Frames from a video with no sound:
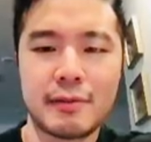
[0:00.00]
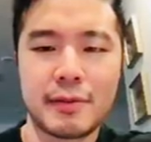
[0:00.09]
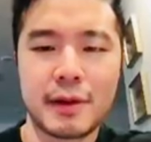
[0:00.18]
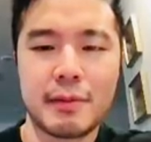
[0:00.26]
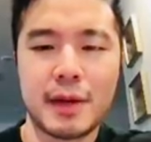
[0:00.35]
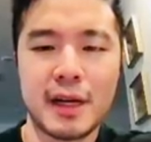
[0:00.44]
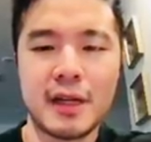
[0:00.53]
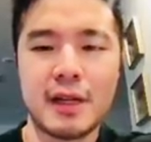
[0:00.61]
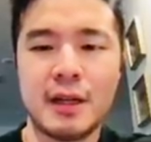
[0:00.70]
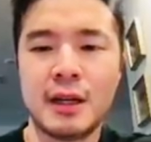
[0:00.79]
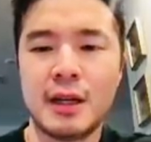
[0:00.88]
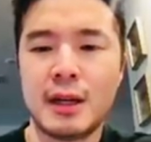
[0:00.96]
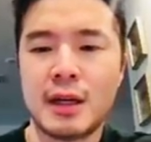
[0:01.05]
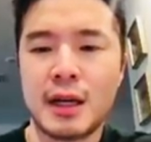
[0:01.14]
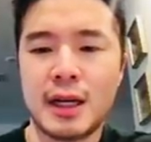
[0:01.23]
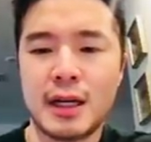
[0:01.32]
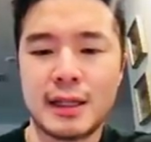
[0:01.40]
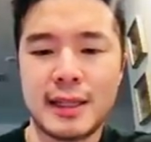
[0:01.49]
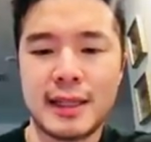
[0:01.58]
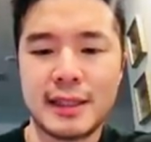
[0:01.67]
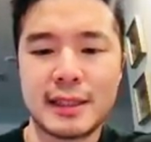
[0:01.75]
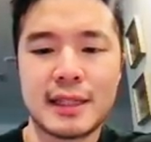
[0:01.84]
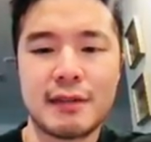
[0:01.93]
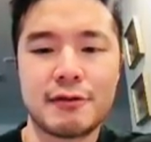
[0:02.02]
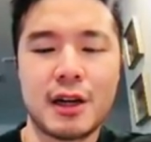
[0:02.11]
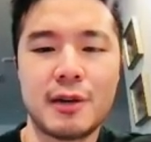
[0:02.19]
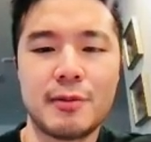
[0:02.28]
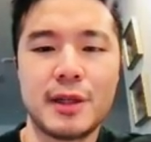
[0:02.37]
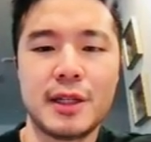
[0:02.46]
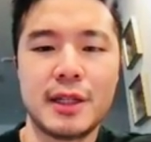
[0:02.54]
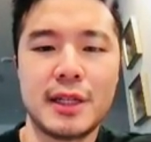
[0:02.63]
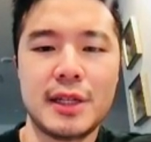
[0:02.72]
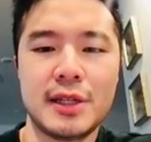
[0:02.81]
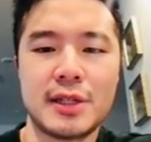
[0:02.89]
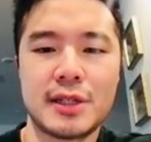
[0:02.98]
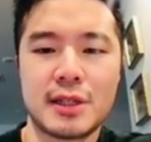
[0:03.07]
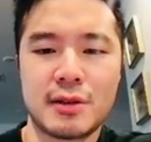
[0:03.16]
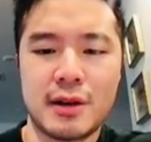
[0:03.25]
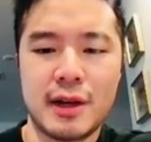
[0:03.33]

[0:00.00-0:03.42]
my attendings have taught me is